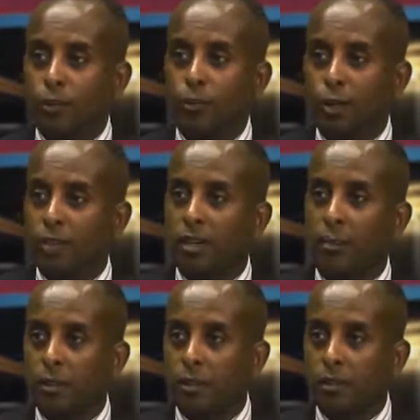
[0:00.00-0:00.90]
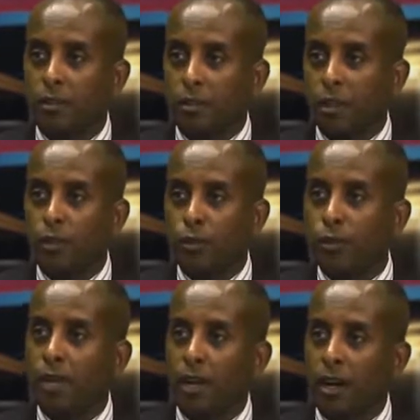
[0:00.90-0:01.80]
for example,
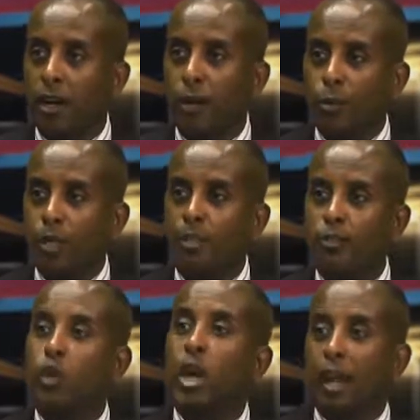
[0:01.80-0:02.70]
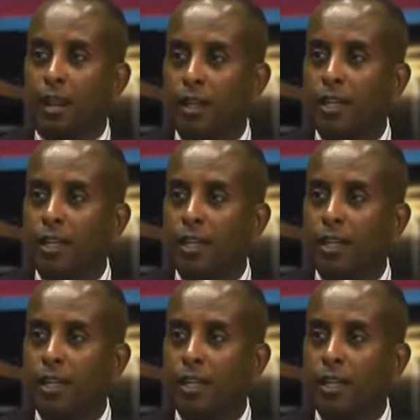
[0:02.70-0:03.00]
you and I, we train.